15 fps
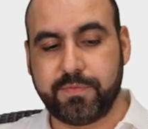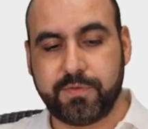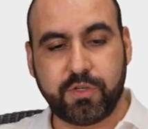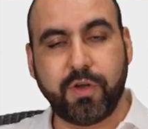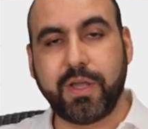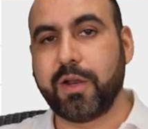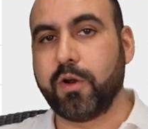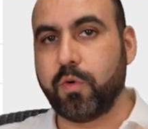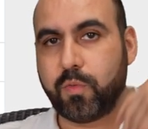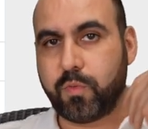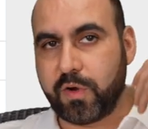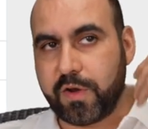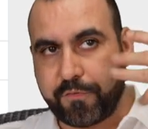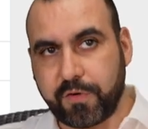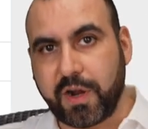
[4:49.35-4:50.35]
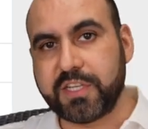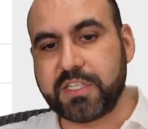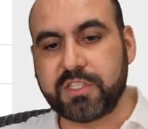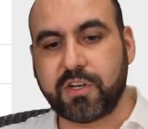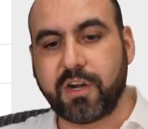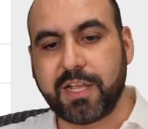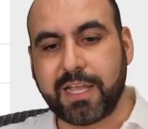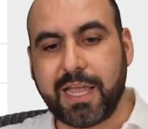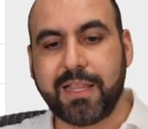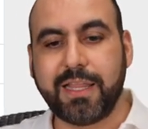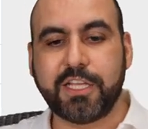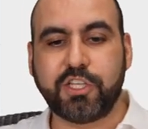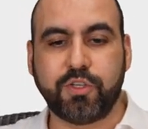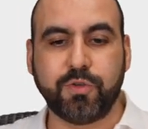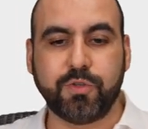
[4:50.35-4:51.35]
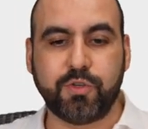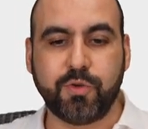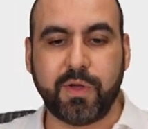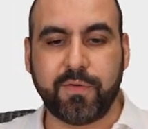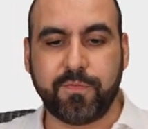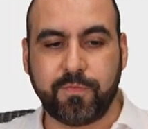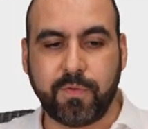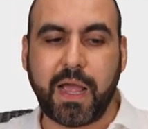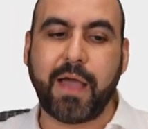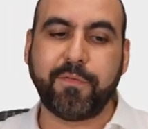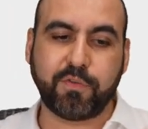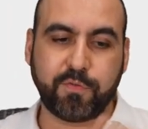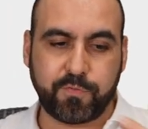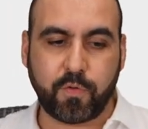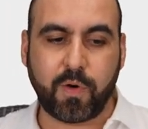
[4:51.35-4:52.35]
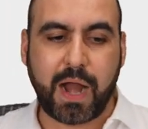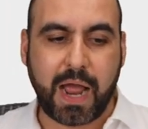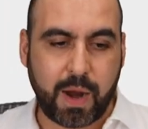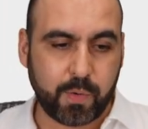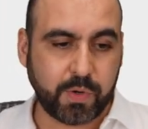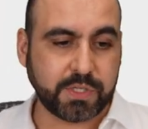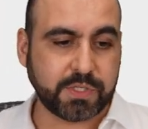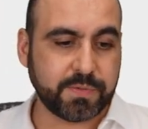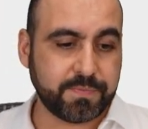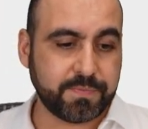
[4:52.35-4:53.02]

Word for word: So it'll refresh and start again, let you do it after four hours.